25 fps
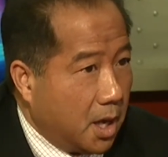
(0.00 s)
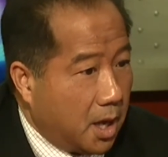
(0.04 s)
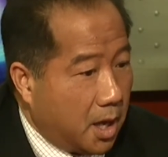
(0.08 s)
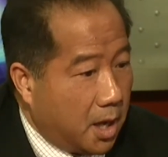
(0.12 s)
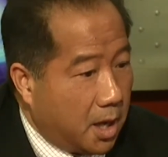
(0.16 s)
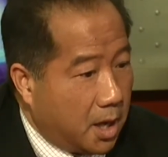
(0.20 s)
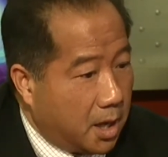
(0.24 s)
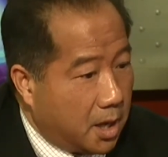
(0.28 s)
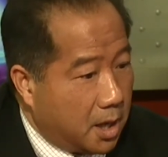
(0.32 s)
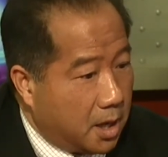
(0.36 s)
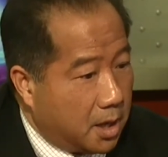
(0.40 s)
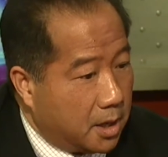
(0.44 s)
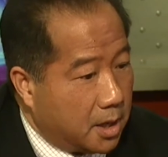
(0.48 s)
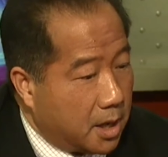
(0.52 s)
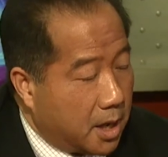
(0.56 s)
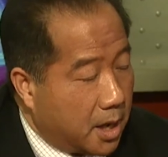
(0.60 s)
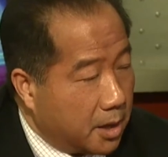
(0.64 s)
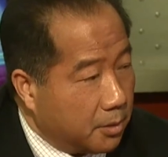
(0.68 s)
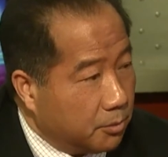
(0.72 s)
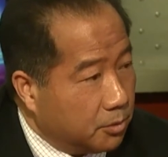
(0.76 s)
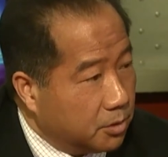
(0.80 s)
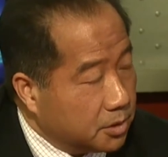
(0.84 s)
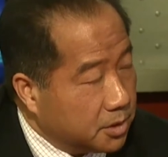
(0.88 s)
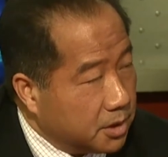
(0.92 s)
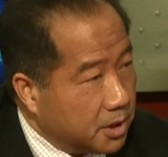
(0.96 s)
And I
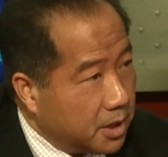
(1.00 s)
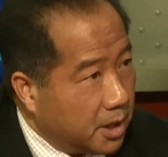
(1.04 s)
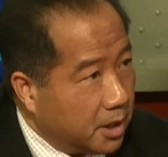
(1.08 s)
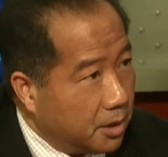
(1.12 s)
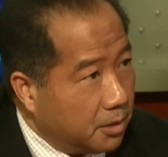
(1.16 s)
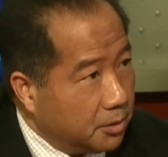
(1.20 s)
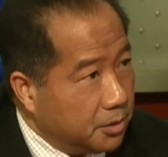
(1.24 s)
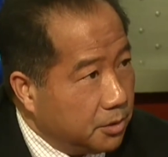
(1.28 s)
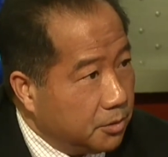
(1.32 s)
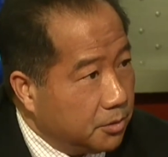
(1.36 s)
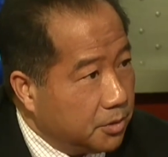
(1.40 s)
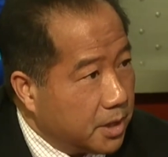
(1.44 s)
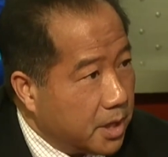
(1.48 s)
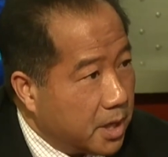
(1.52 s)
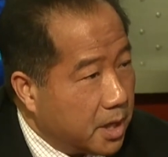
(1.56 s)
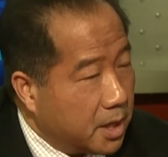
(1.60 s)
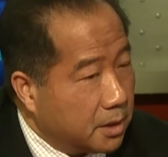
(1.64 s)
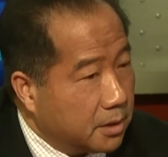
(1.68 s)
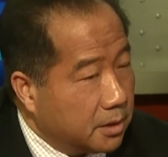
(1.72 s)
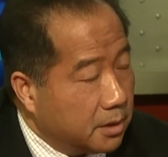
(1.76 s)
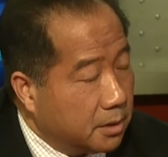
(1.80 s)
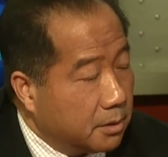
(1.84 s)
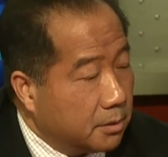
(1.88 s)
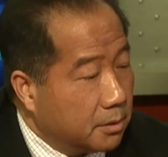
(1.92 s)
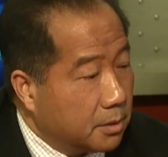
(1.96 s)
will tell you that
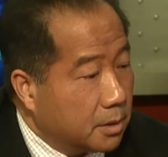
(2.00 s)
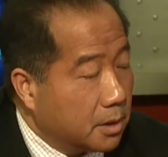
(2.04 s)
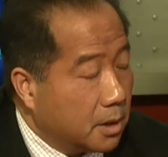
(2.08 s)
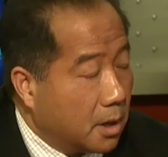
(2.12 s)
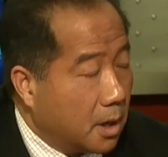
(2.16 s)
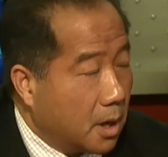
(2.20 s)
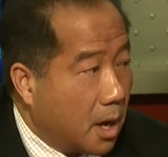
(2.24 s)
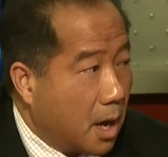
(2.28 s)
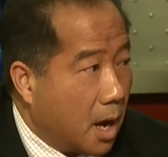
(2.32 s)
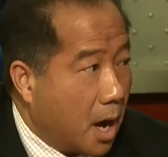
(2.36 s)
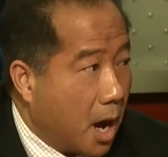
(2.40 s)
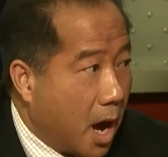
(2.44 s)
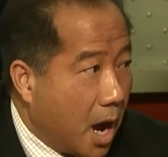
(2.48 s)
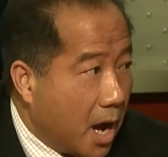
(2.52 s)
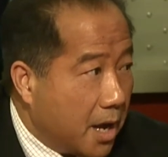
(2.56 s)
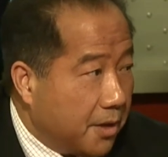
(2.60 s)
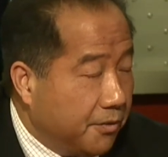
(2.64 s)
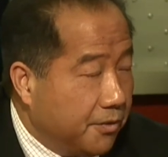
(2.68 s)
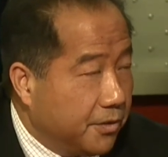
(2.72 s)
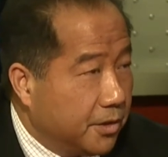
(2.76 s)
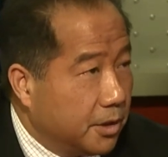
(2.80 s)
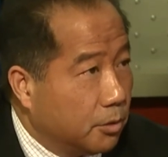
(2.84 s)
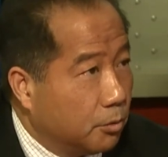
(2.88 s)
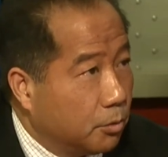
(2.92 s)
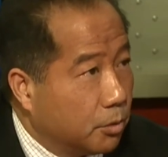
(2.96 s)
I
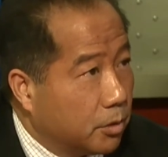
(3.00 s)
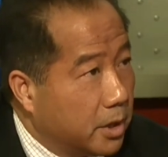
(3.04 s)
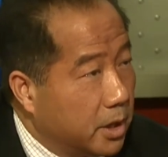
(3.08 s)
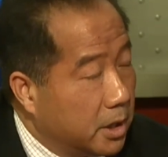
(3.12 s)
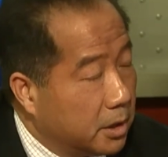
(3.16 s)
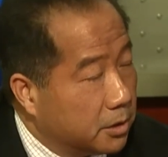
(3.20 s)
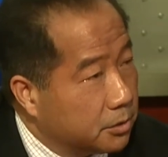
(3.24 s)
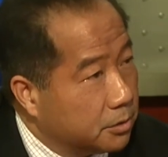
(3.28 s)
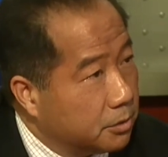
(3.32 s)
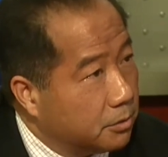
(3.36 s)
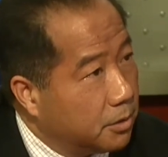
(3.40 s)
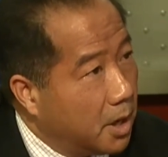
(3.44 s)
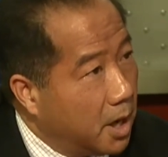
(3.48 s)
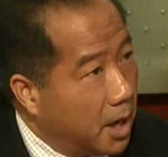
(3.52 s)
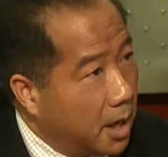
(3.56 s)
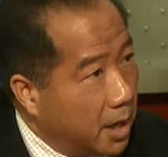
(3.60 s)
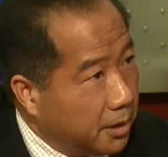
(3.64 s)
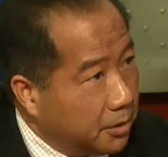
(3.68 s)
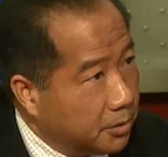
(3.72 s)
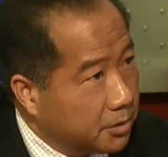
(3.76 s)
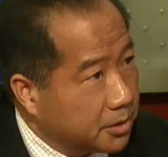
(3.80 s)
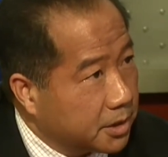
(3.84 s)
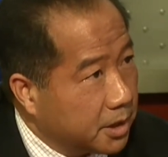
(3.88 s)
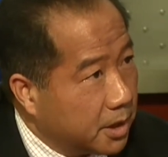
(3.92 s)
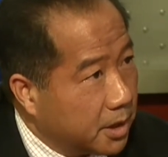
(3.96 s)
feel we're held to a
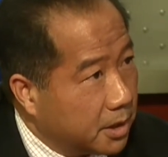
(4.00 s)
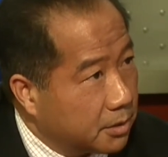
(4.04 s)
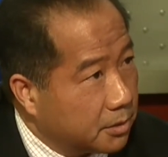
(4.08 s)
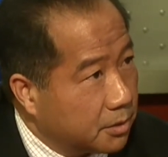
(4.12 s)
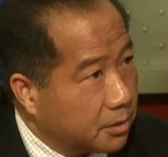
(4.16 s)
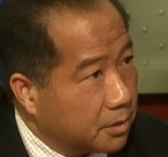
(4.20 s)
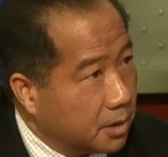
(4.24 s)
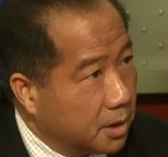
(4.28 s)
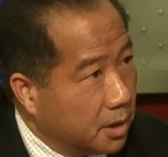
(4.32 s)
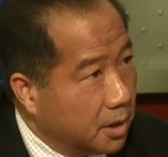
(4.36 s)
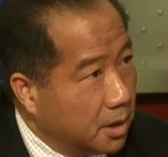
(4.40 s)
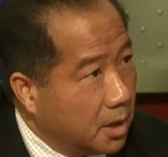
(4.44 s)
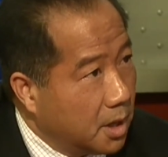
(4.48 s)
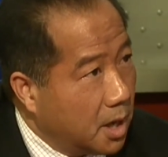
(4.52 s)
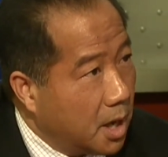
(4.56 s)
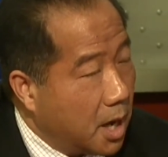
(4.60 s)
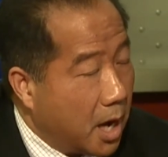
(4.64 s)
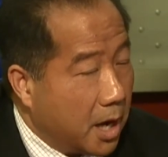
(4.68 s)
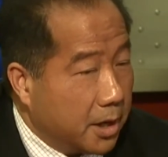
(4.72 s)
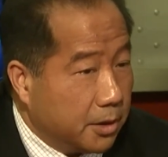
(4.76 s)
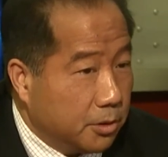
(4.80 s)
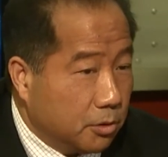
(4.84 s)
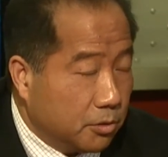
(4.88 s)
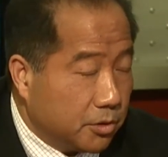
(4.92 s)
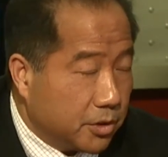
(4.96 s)
higher standard.
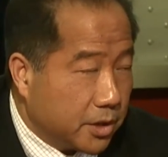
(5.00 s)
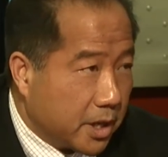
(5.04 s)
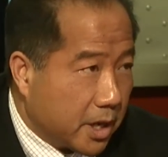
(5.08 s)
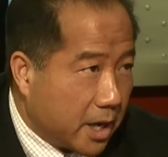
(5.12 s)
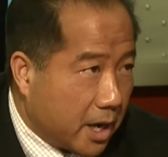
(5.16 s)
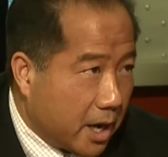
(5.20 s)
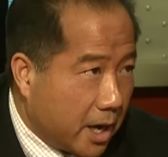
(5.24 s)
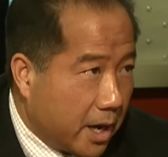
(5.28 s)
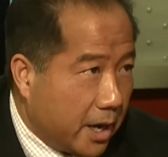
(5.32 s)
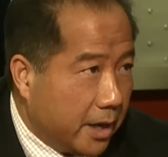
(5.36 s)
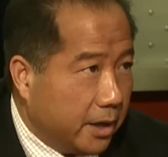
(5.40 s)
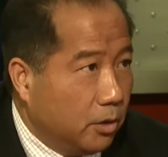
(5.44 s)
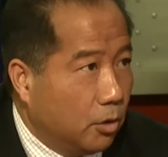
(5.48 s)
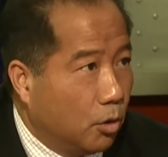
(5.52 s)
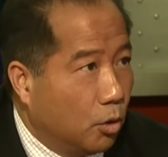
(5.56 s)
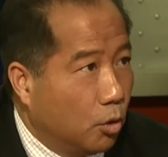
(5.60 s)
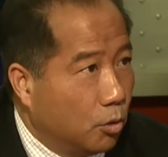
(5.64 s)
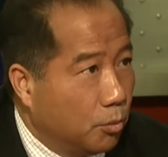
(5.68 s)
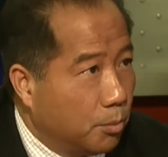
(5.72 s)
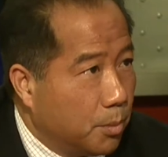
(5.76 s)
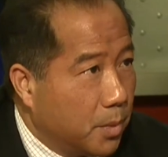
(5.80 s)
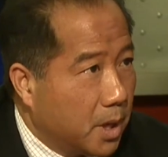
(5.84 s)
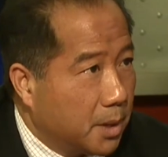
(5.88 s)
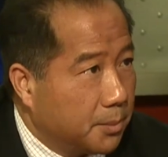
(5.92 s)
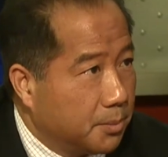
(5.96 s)
I know that I
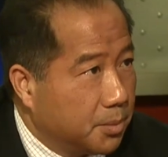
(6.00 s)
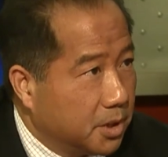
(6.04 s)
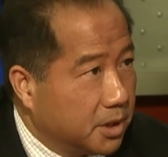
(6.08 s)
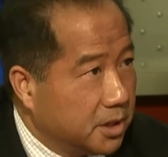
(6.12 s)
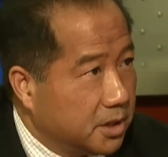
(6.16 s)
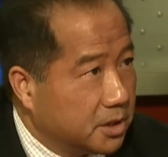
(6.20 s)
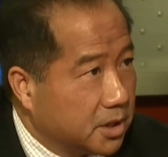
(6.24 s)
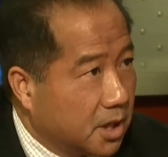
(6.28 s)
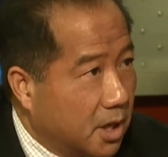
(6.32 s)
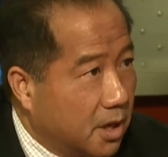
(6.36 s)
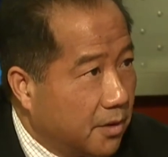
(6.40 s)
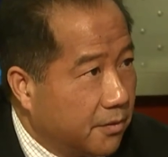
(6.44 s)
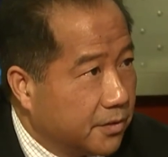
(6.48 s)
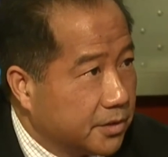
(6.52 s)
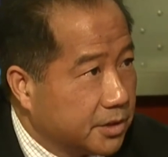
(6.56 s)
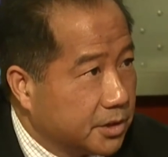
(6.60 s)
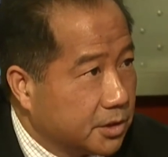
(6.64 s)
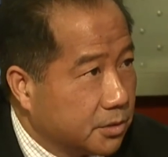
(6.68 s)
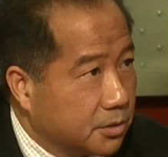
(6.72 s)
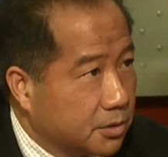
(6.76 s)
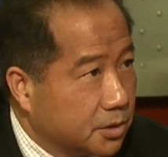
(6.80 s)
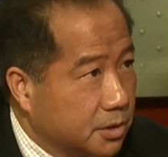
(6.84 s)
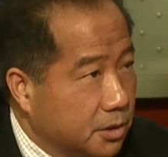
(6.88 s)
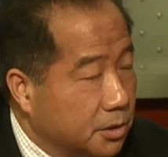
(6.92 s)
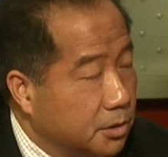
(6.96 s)
hold my police
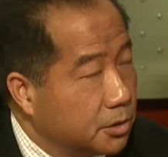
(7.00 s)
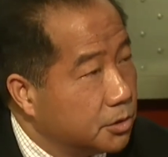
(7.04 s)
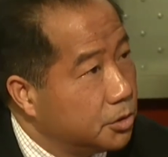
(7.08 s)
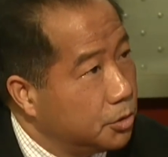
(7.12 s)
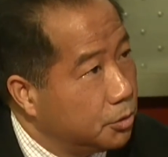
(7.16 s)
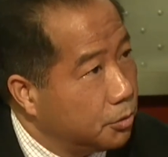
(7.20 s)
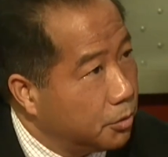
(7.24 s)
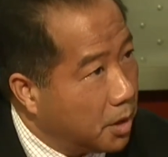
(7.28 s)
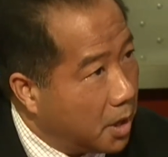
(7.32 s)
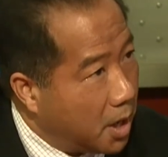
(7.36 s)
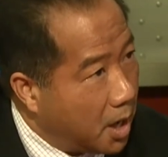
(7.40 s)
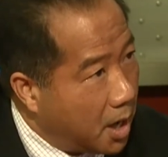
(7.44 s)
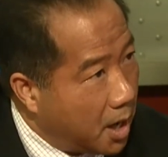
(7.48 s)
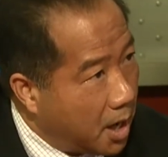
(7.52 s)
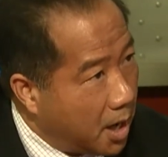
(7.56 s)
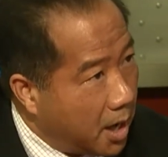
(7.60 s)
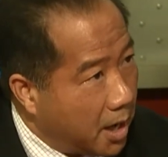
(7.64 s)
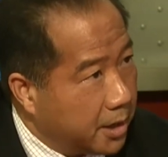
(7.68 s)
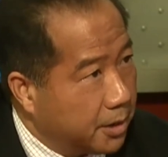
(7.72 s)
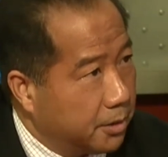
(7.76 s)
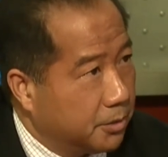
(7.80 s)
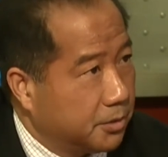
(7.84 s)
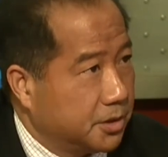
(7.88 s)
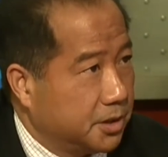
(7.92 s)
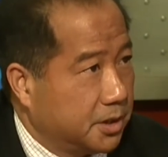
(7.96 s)
officers to a
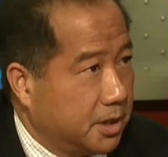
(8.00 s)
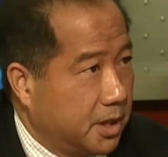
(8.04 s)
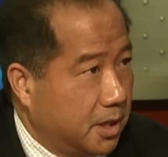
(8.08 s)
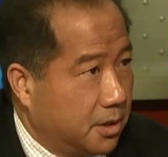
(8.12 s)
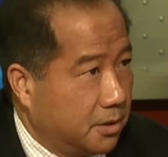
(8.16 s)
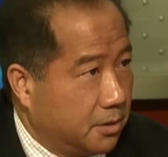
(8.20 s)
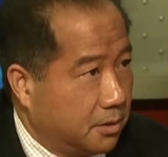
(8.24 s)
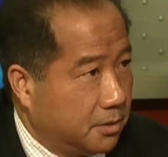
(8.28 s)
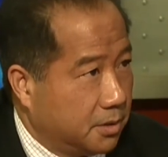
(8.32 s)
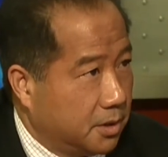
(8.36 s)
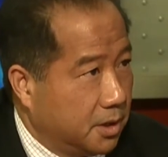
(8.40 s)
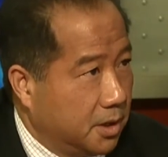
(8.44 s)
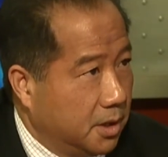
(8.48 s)
higher standard.